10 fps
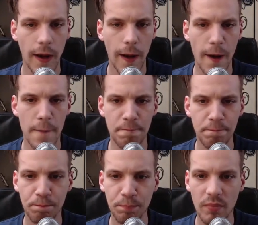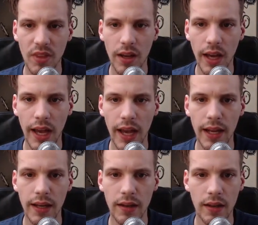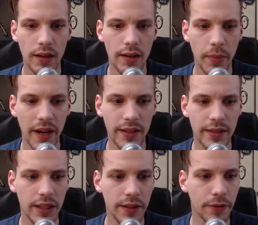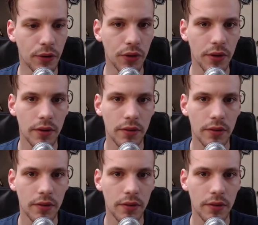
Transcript: And by default,